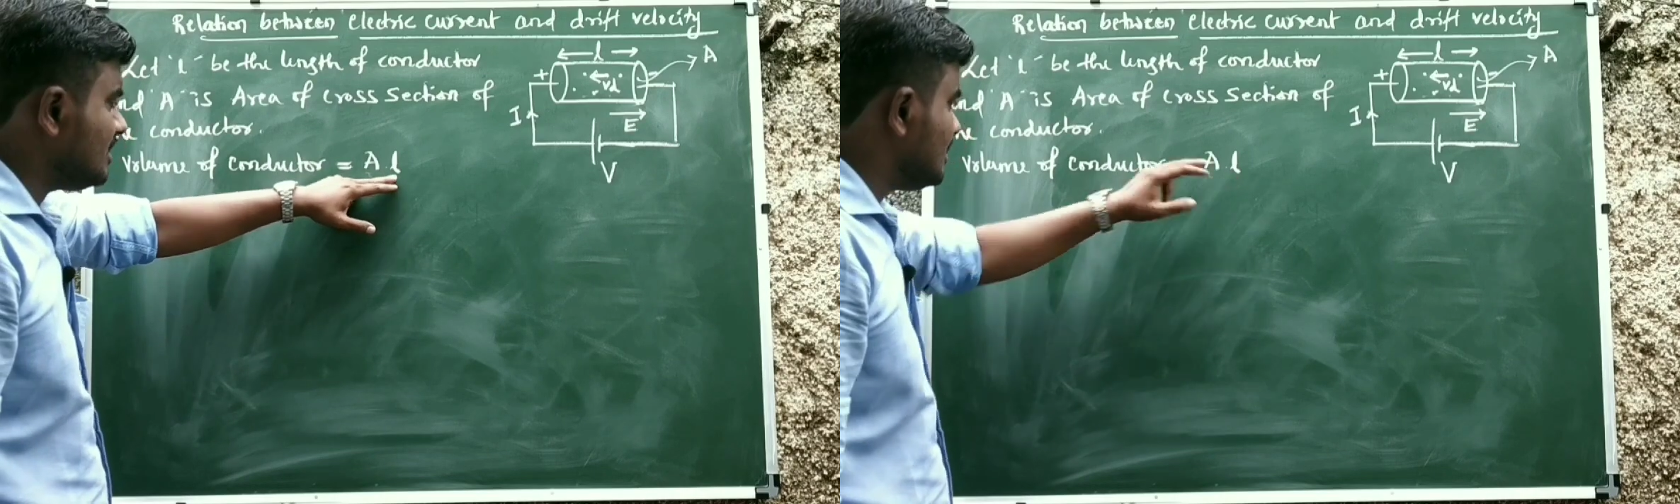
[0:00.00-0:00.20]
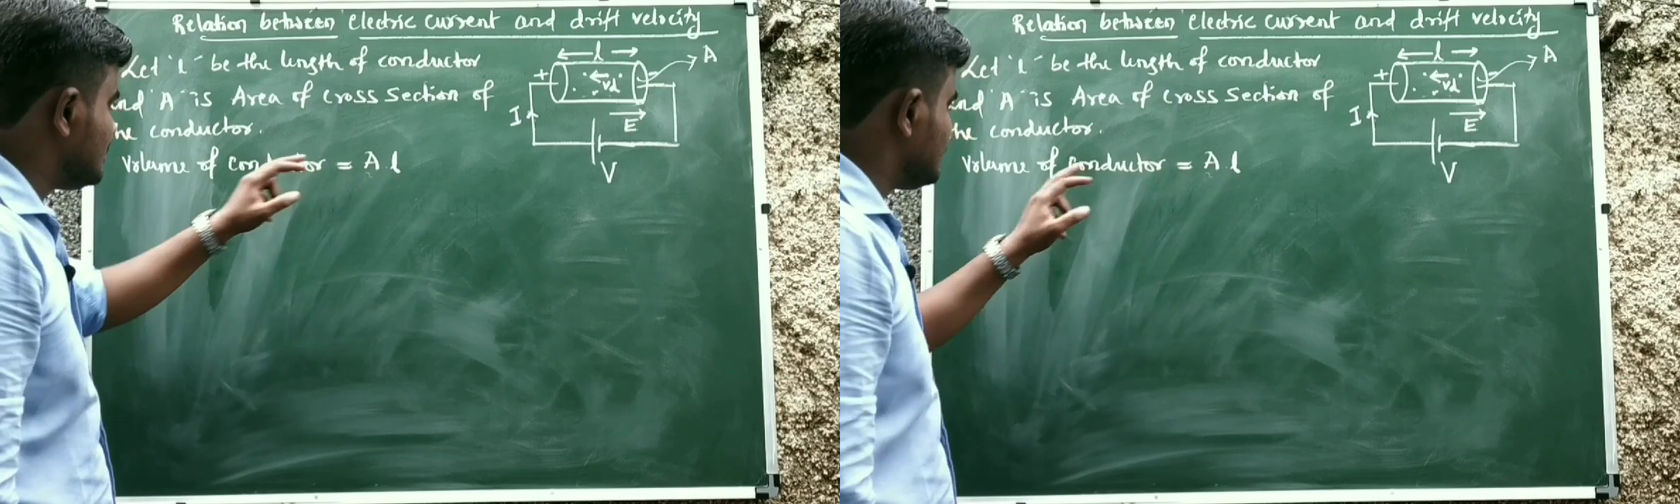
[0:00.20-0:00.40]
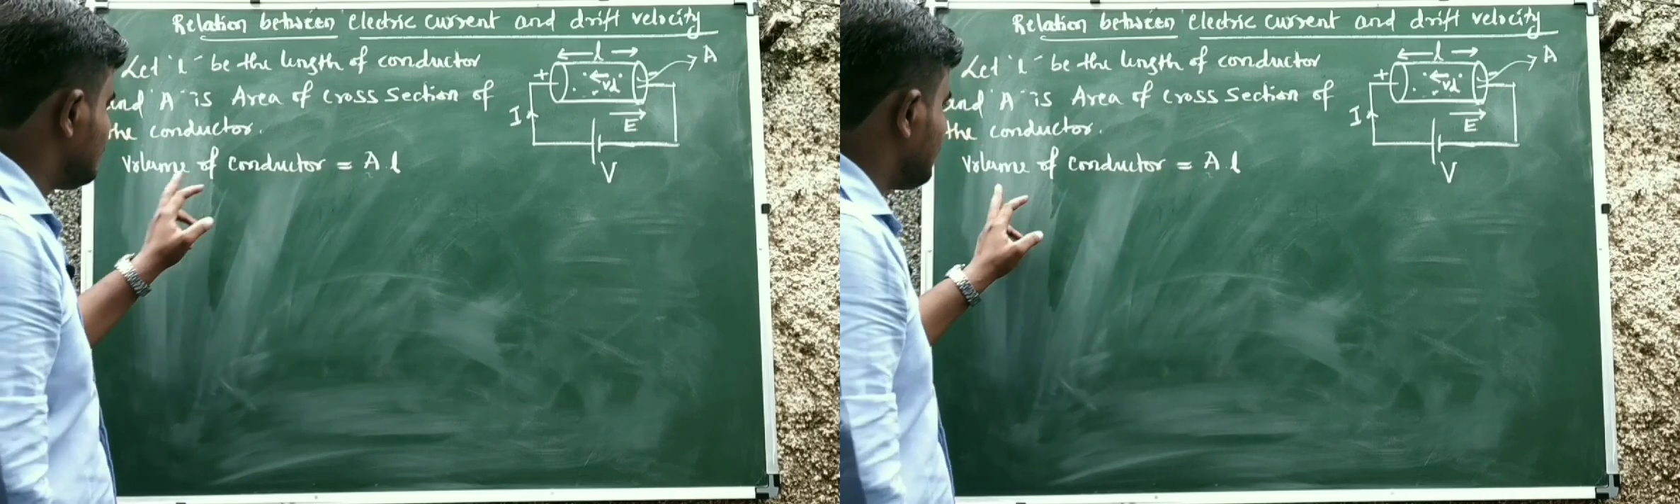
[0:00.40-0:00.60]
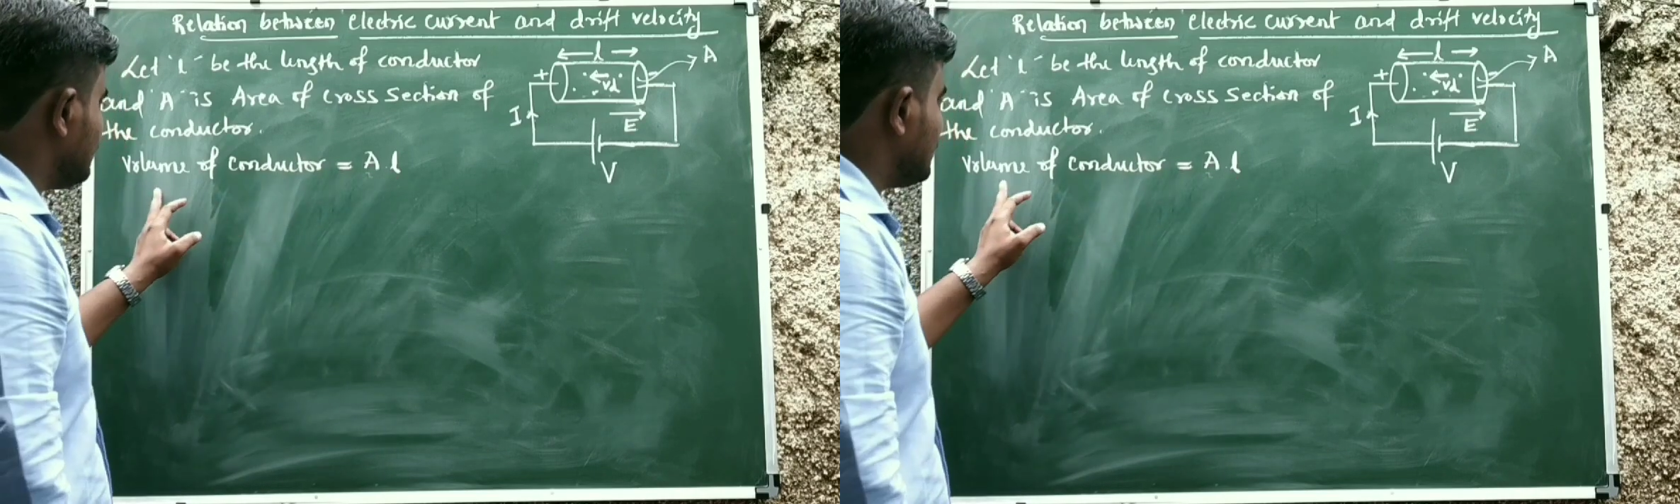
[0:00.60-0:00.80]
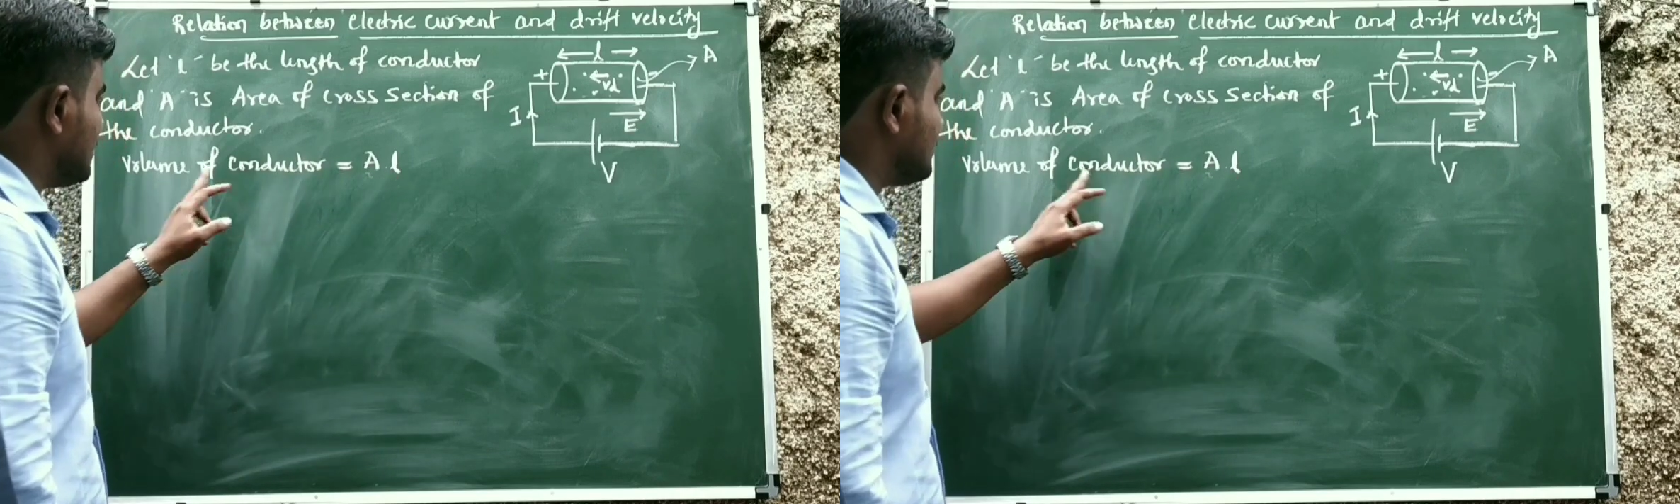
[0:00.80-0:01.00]
is
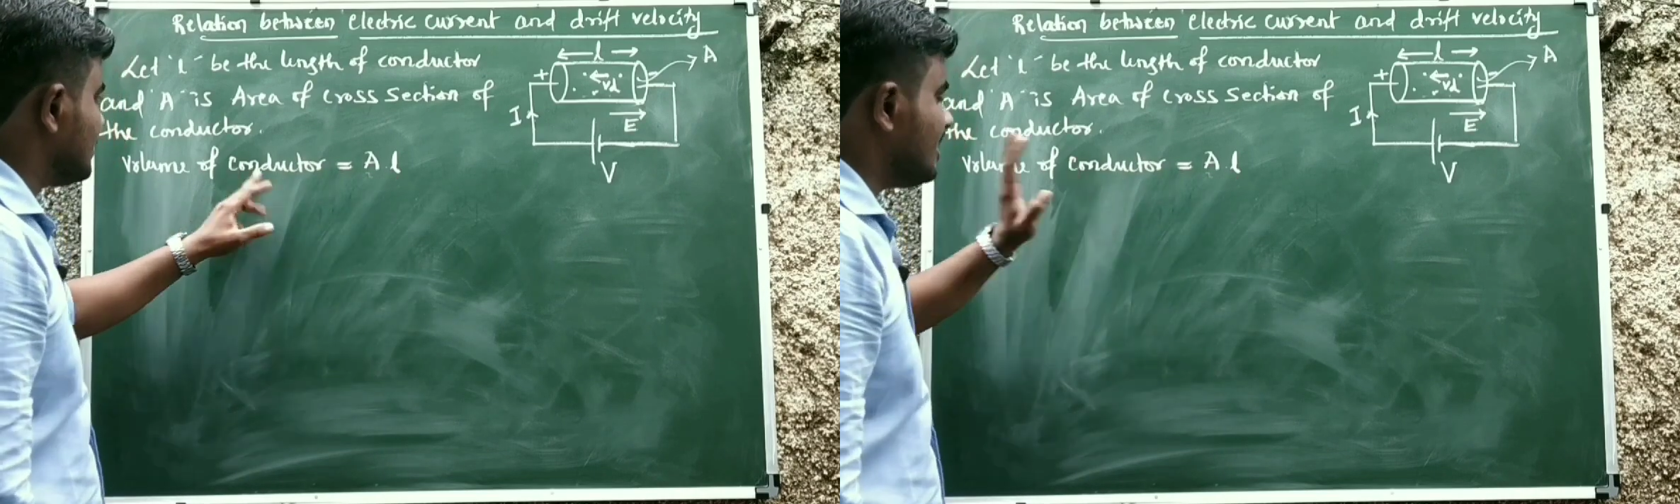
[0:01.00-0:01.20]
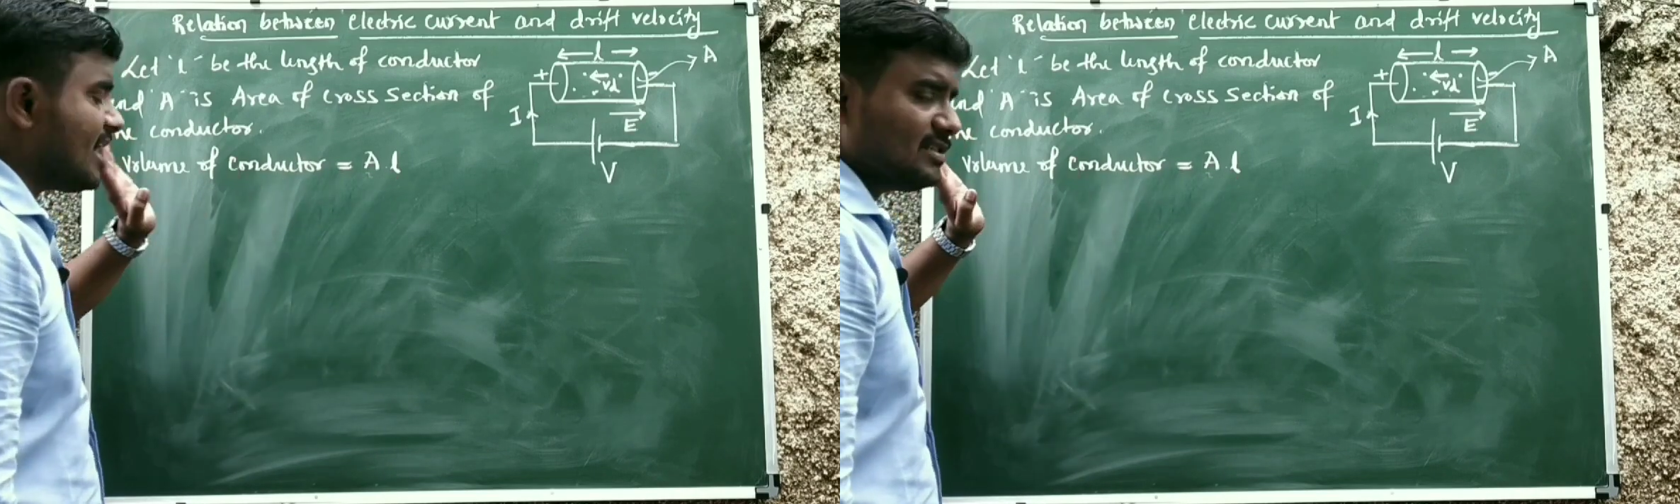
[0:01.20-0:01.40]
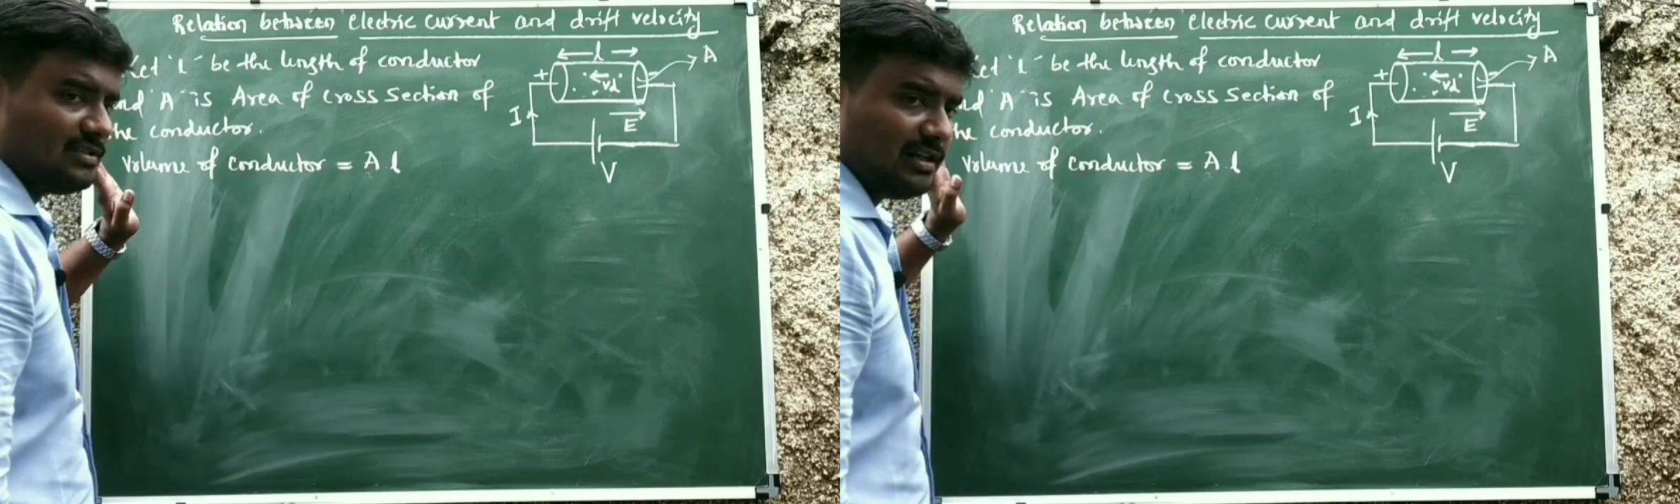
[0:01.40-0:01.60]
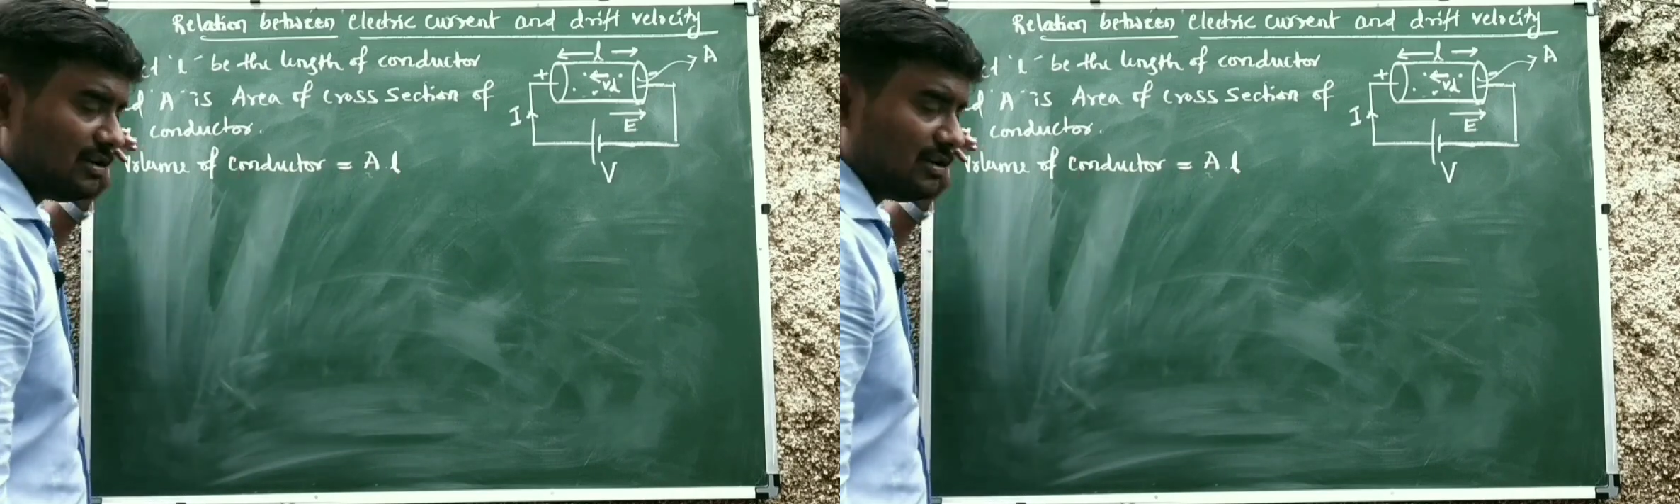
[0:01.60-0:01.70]
considered as